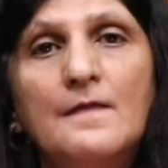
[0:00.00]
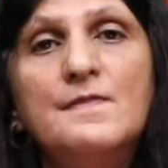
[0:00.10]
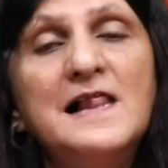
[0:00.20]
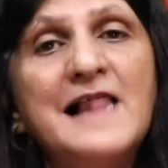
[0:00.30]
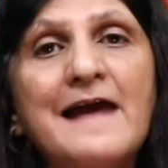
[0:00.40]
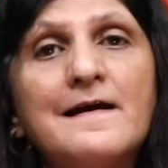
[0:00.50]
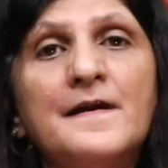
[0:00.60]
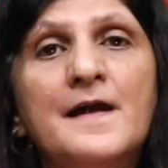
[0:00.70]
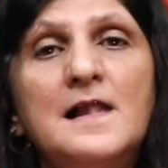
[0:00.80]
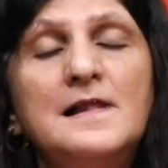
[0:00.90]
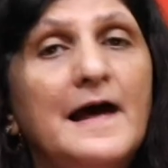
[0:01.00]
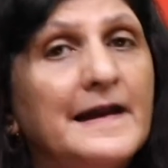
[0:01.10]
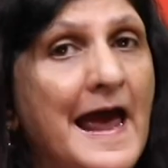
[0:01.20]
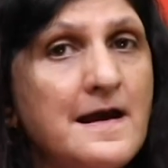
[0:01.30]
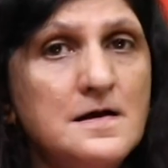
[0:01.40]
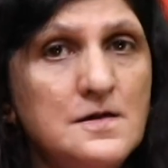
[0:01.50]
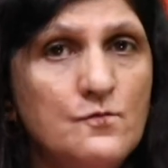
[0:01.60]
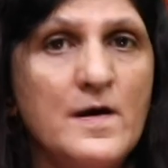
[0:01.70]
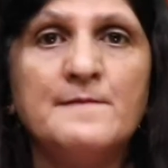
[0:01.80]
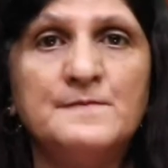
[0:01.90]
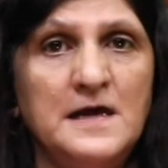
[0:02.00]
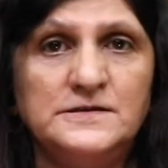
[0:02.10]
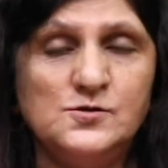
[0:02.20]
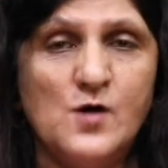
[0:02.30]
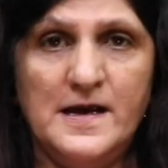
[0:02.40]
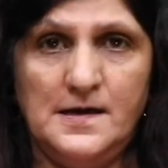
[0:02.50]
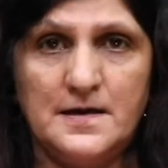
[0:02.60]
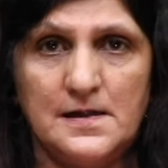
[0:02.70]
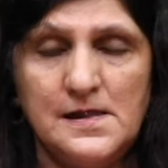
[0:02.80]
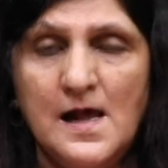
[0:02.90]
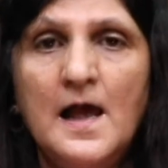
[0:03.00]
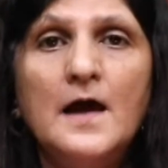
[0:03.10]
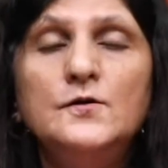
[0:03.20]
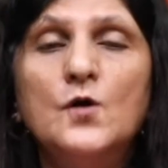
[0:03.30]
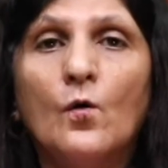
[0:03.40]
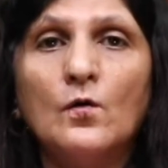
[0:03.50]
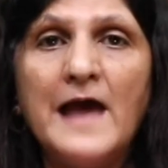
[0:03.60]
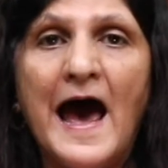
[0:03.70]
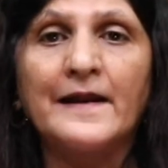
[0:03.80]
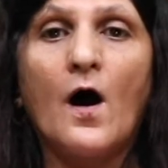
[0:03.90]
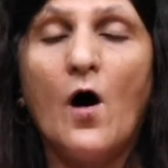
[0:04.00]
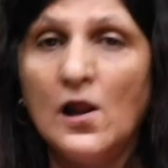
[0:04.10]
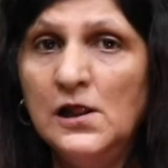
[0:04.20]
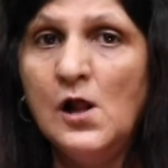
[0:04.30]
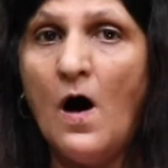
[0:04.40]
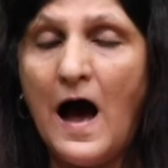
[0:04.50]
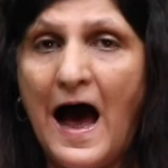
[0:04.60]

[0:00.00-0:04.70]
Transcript: The second is, in extreme situations, you can also